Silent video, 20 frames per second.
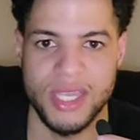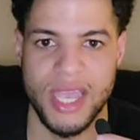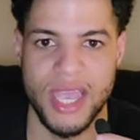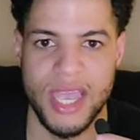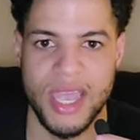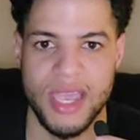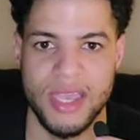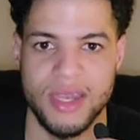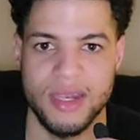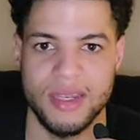
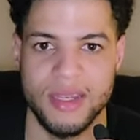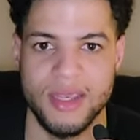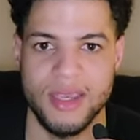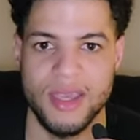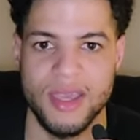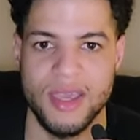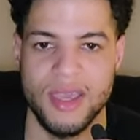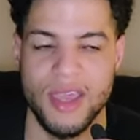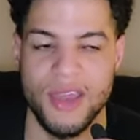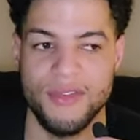And
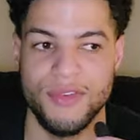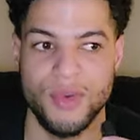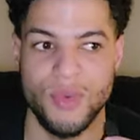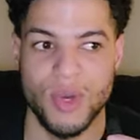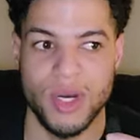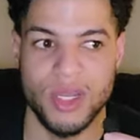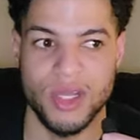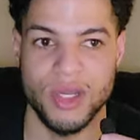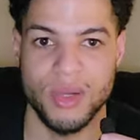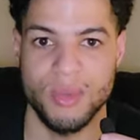if you
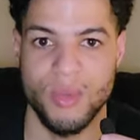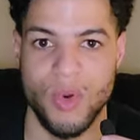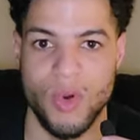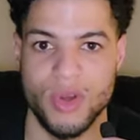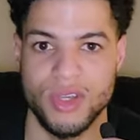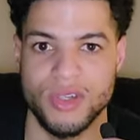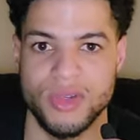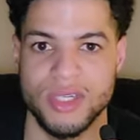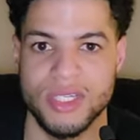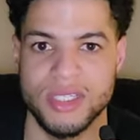want to learn
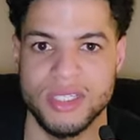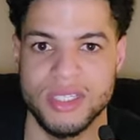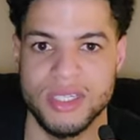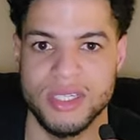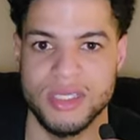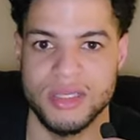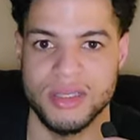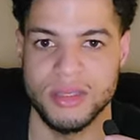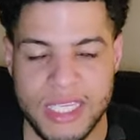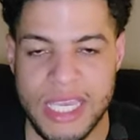more, you can
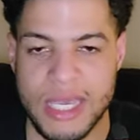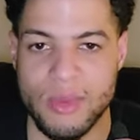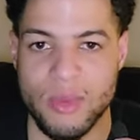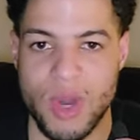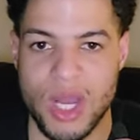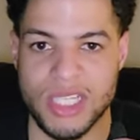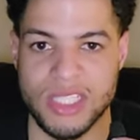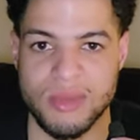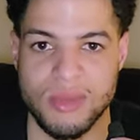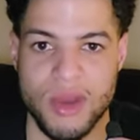just keep
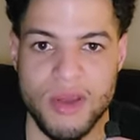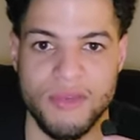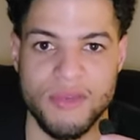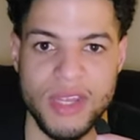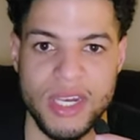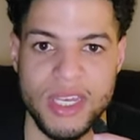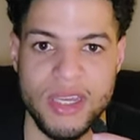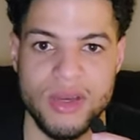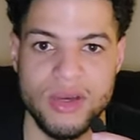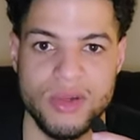watching my
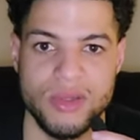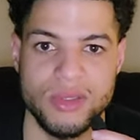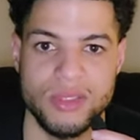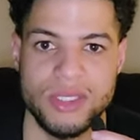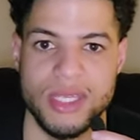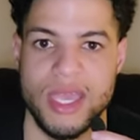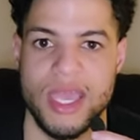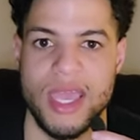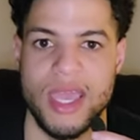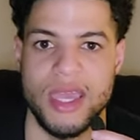
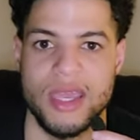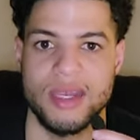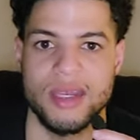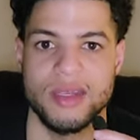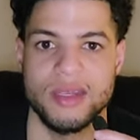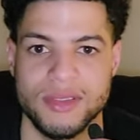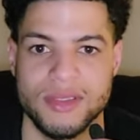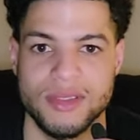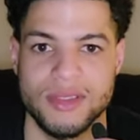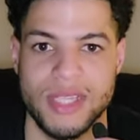videos
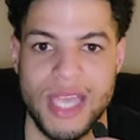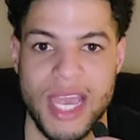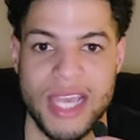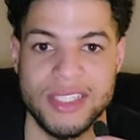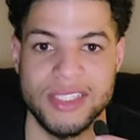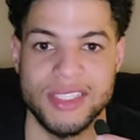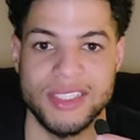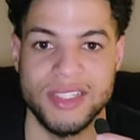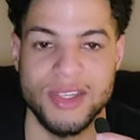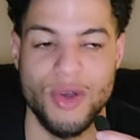and
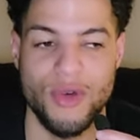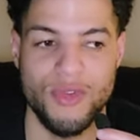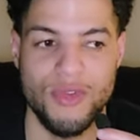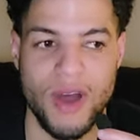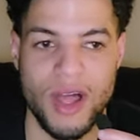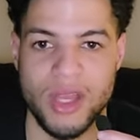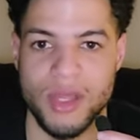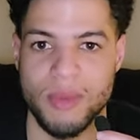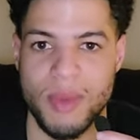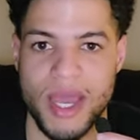actually go
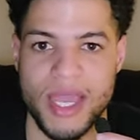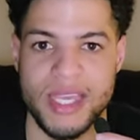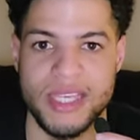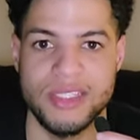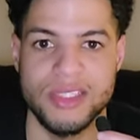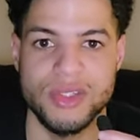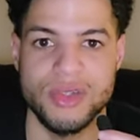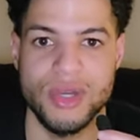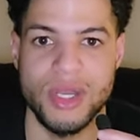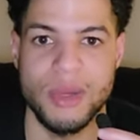follow my
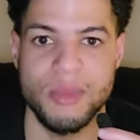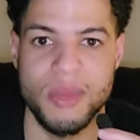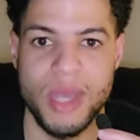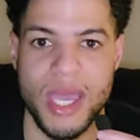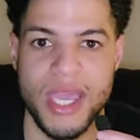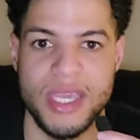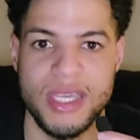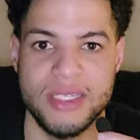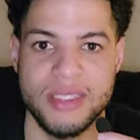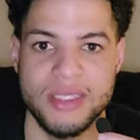Instagram
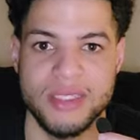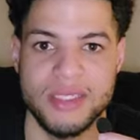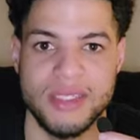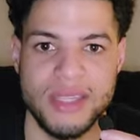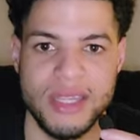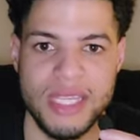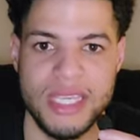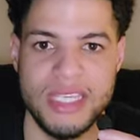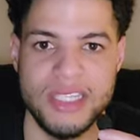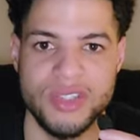page,
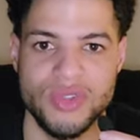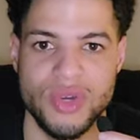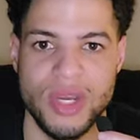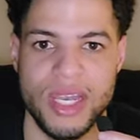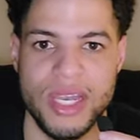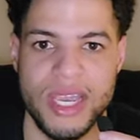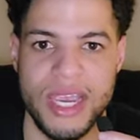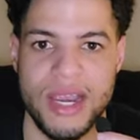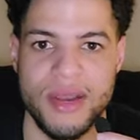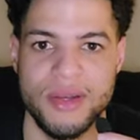the
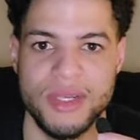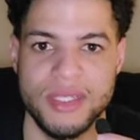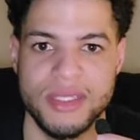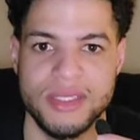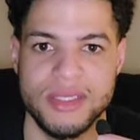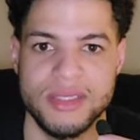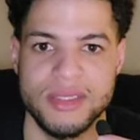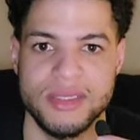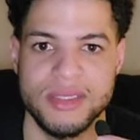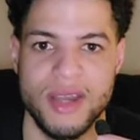Trent
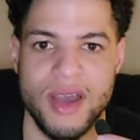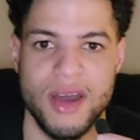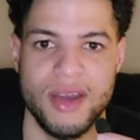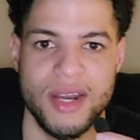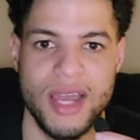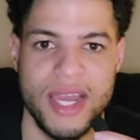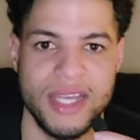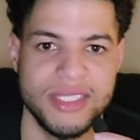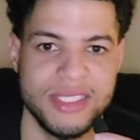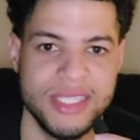Harris
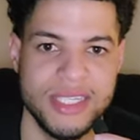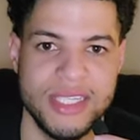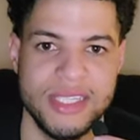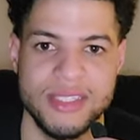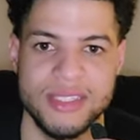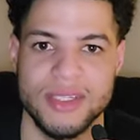on IG.